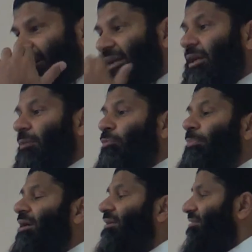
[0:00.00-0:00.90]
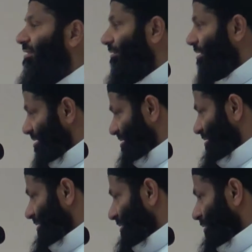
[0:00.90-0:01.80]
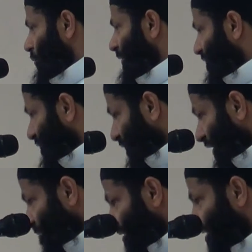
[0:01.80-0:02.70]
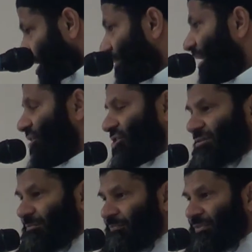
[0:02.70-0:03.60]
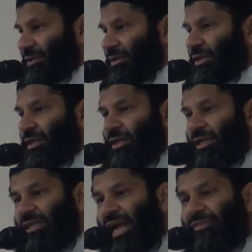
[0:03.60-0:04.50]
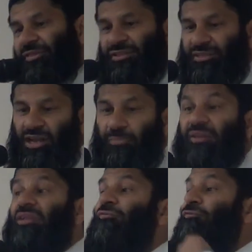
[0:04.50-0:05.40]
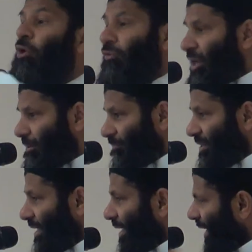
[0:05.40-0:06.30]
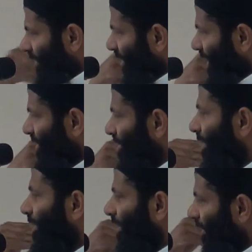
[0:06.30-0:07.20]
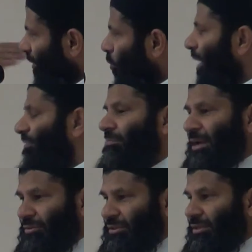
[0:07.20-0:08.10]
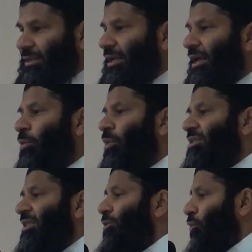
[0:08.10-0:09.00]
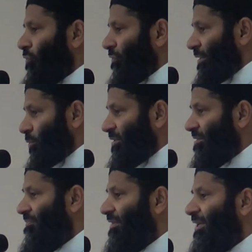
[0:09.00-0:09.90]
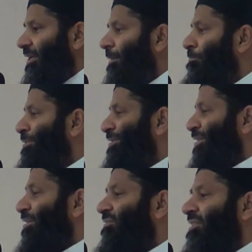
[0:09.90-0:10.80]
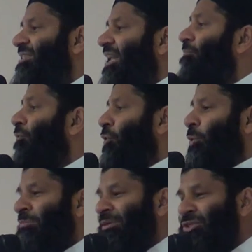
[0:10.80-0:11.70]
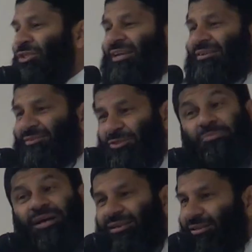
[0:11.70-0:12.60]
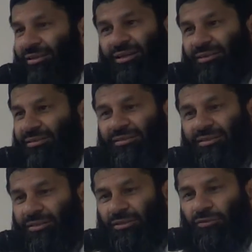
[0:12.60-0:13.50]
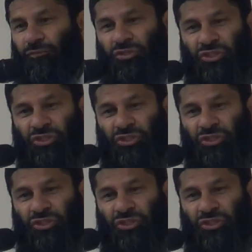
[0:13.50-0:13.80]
And Abu Bakr as-Siddiq, with his firm determination, he gathered the Sahaba and they fought them and they wiped them out. What did he do from his wisdom? He preserved Islam for you and me today. Subhanallah. For